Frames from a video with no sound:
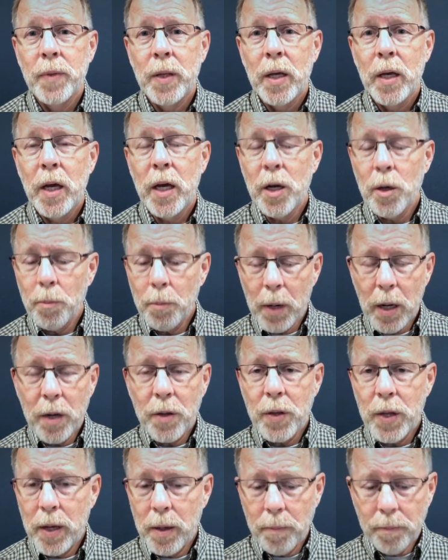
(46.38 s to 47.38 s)
And among
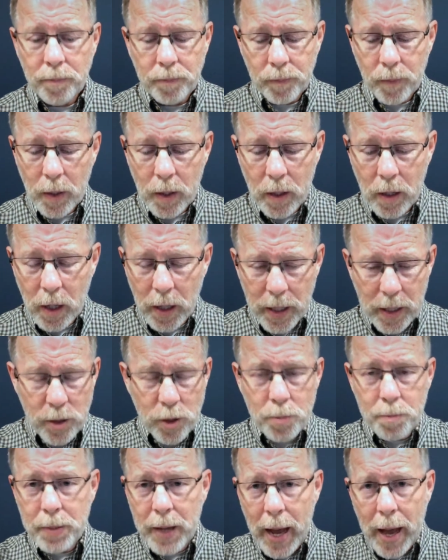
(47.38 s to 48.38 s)
them, I guess
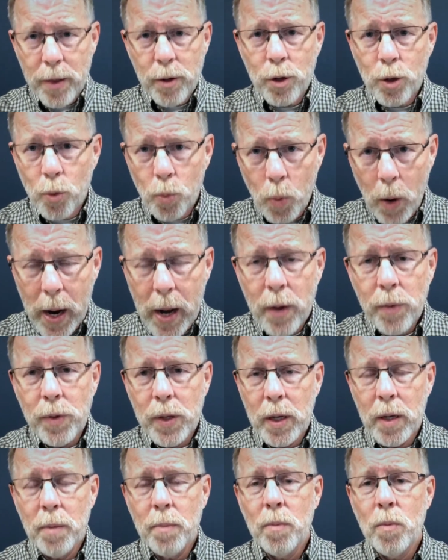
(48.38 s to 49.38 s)
gathered around
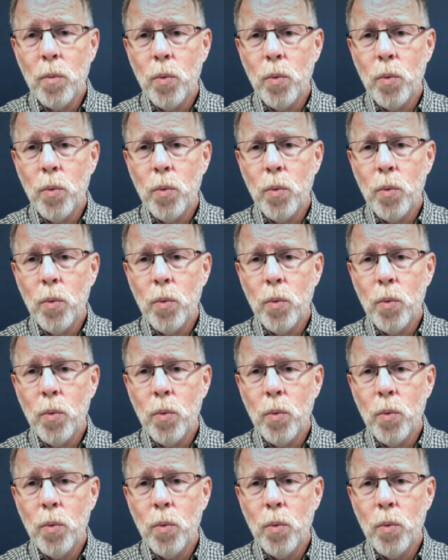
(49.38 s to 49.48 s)
them,